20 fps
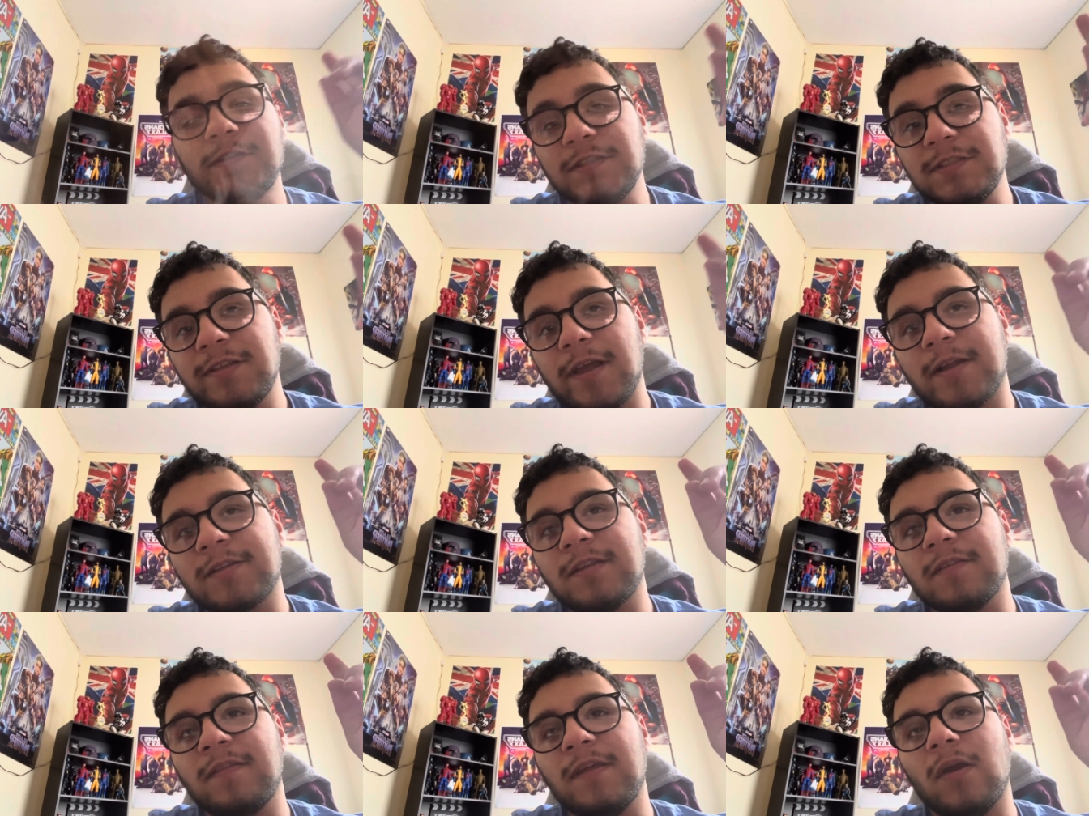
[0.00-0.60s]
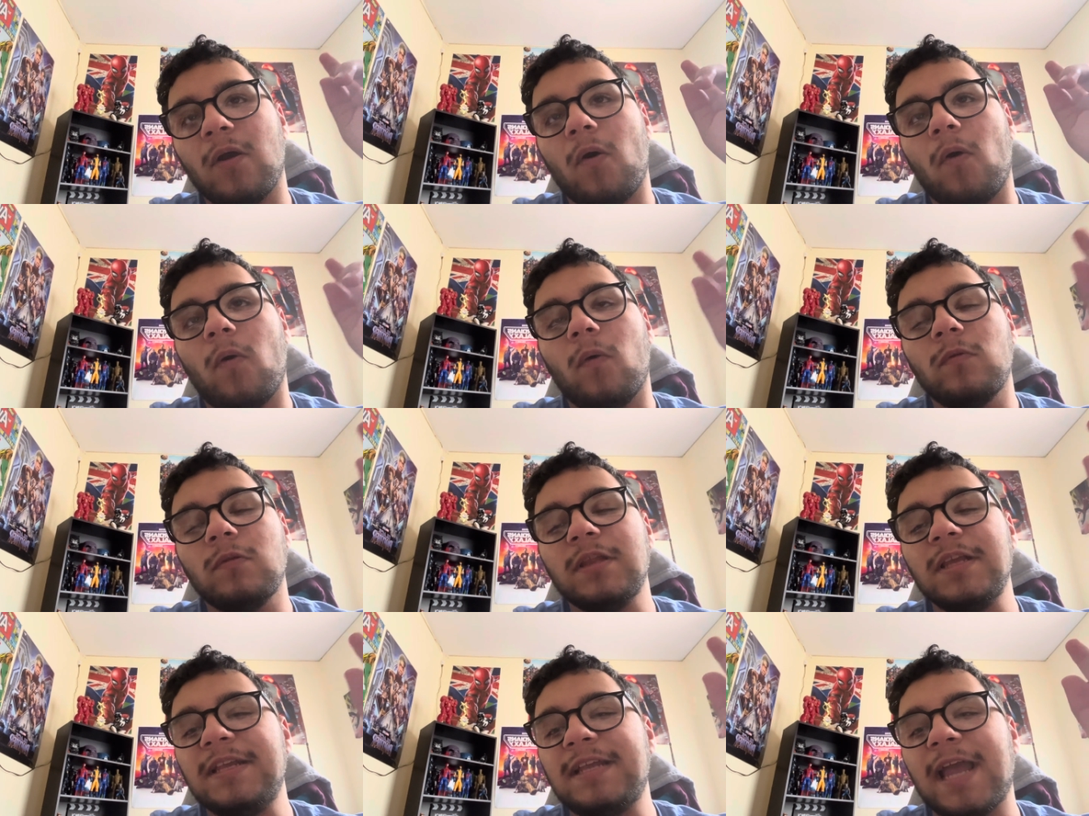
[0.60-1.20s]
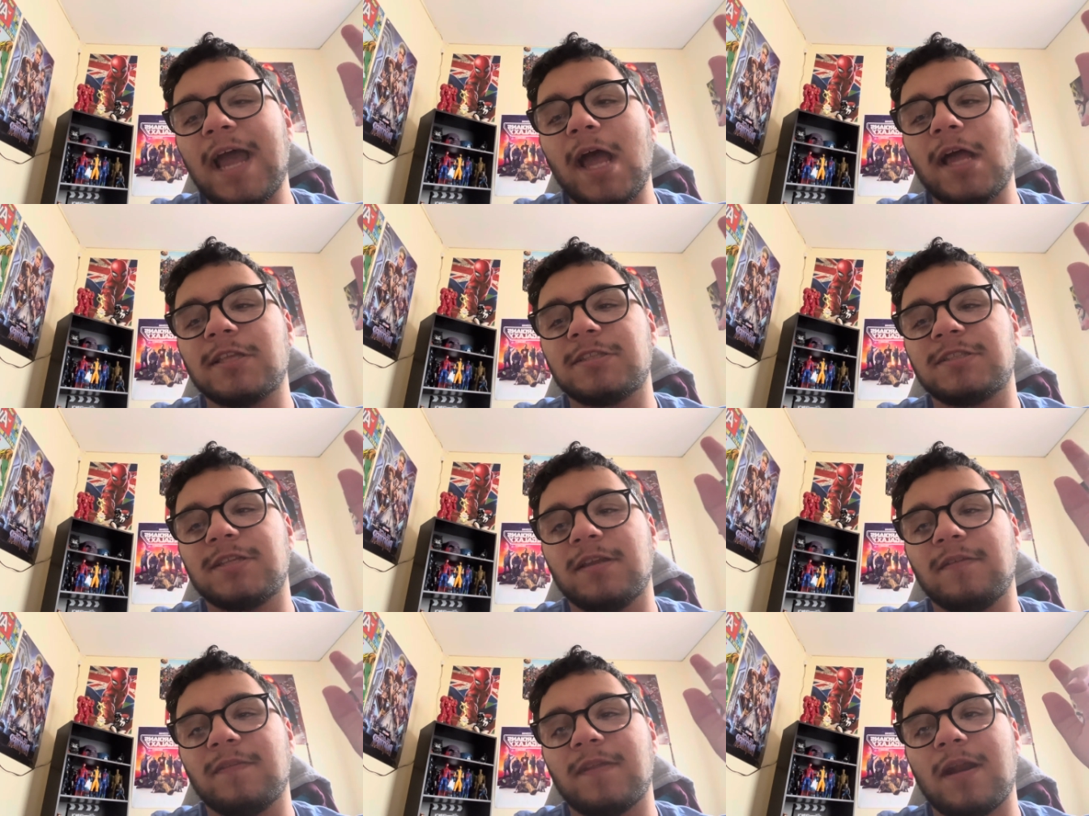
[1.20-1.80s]
is actually the only
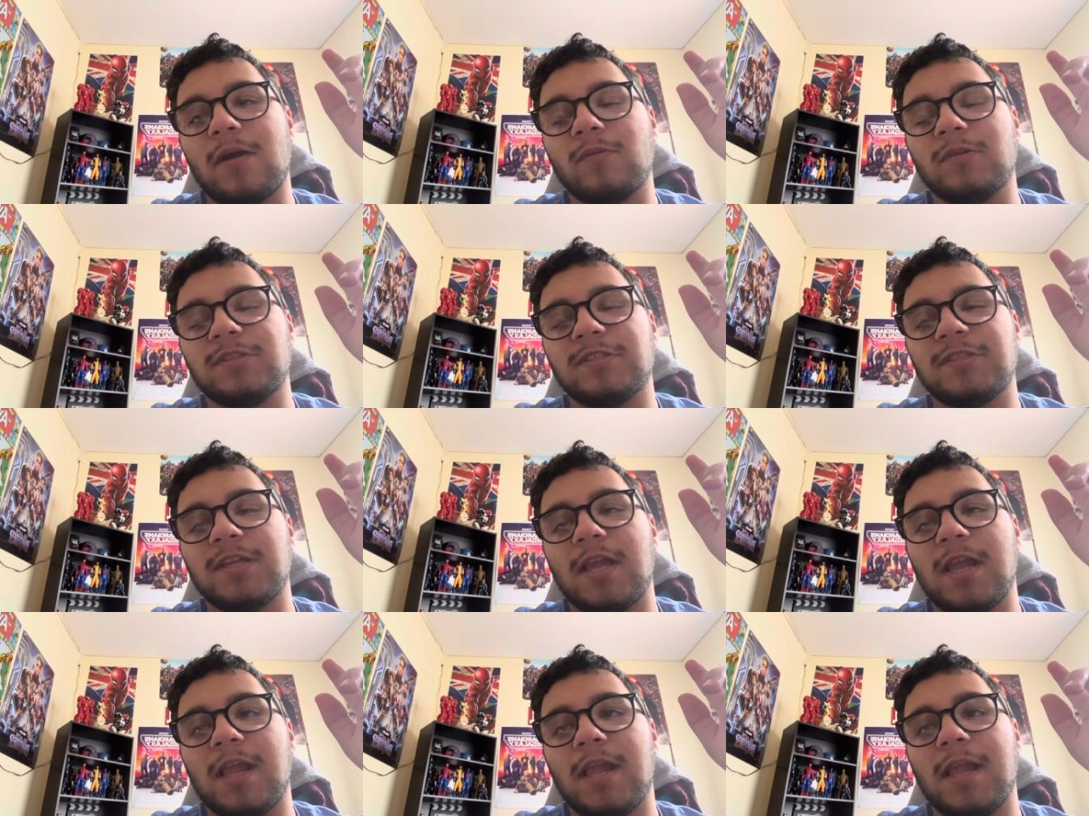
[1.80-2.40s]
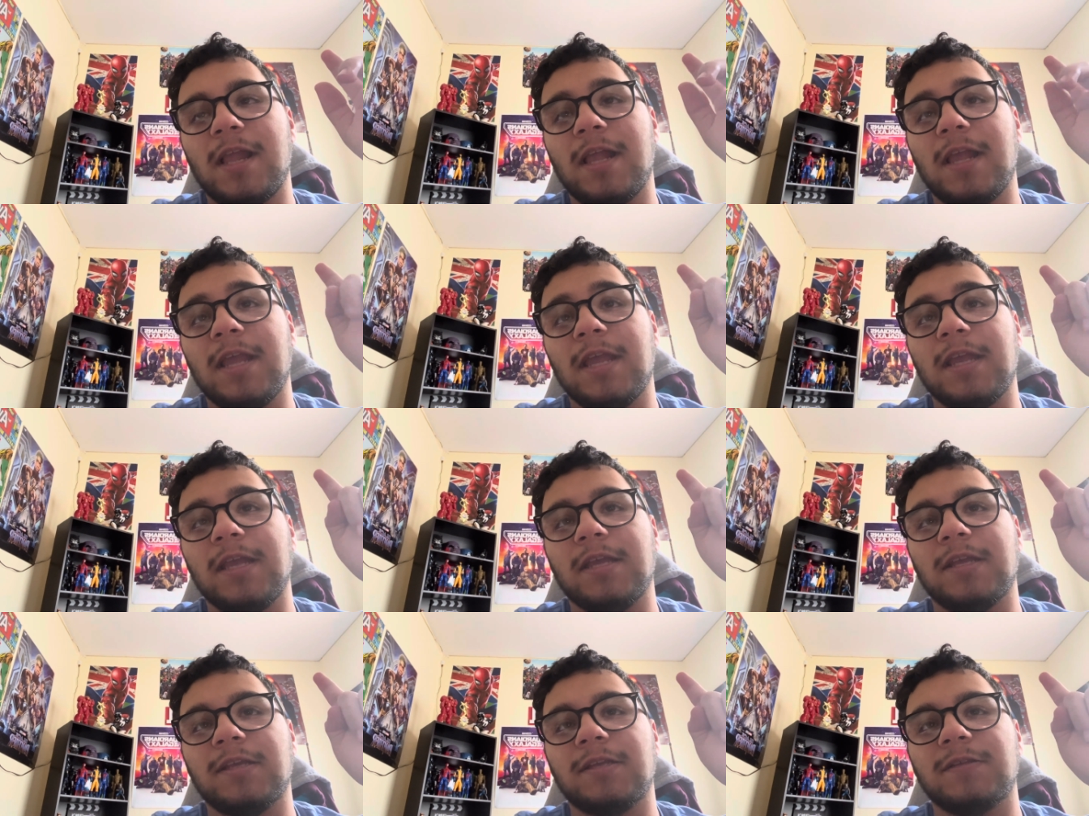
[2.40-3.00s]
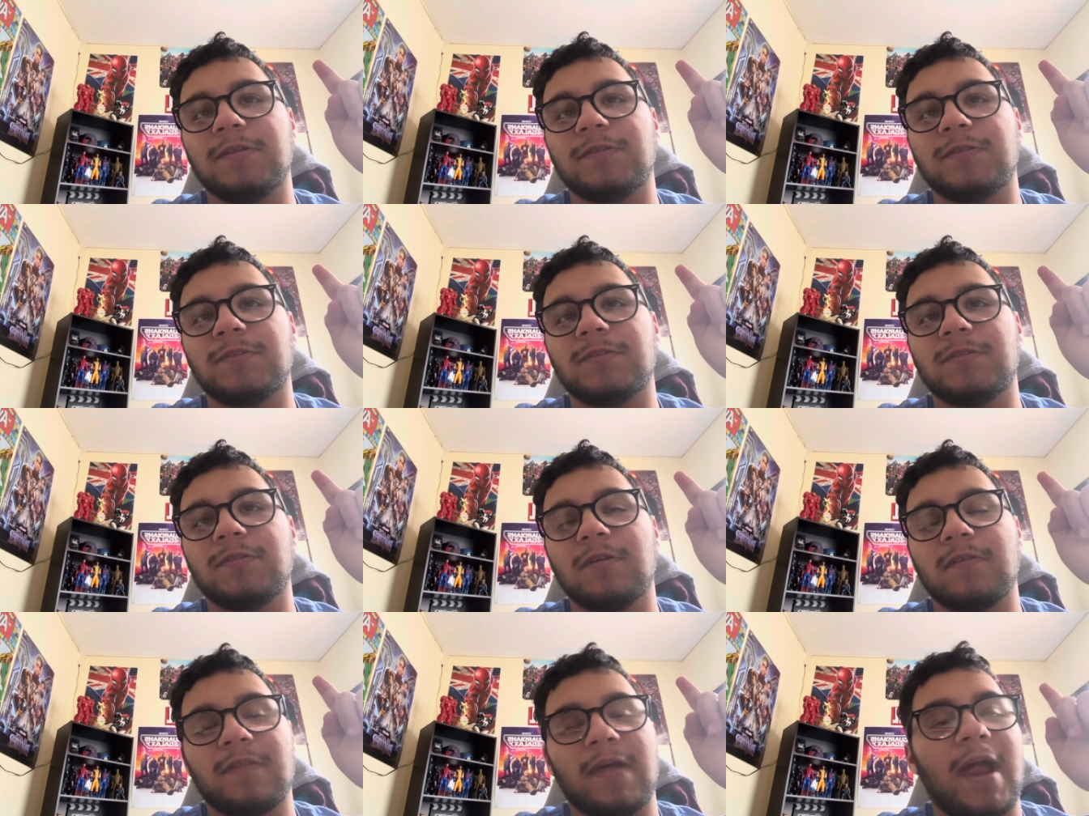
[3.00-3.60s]
casting that I would say
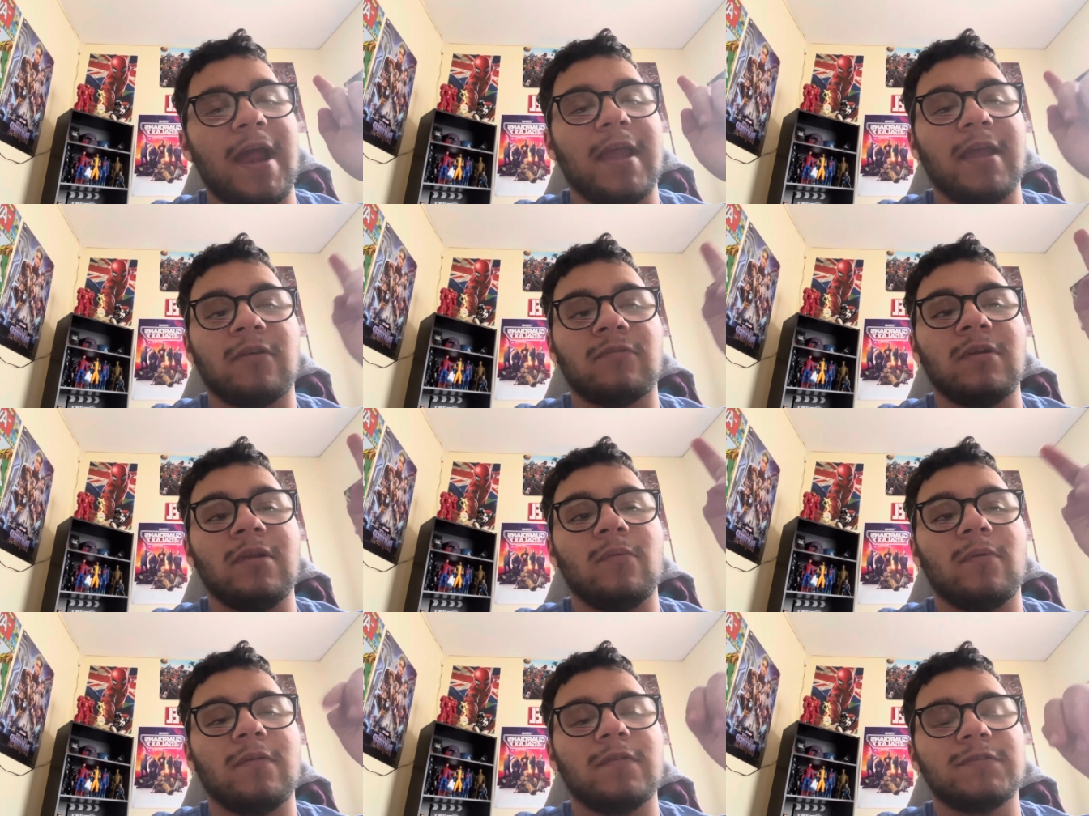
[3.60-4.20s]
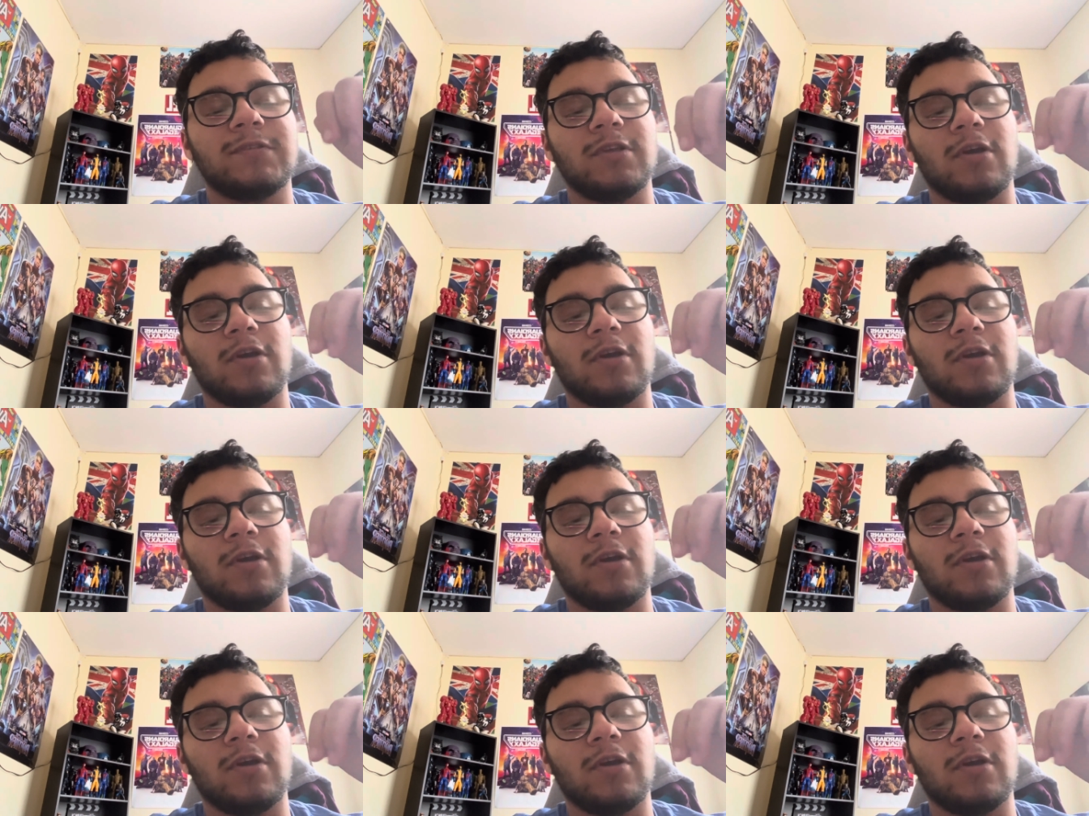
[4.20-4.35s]
is that I agree with.